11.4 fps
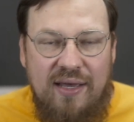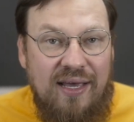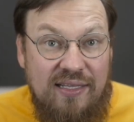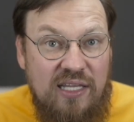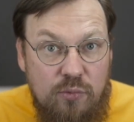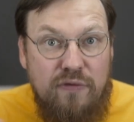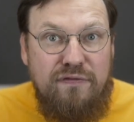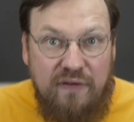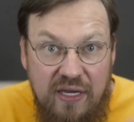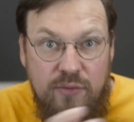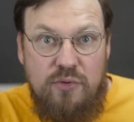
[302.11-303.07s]
and they were
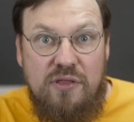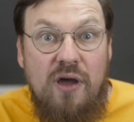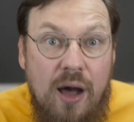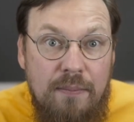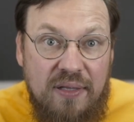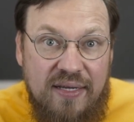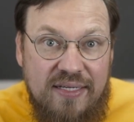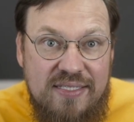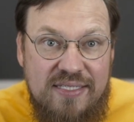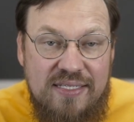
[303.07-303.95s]
fine with complex.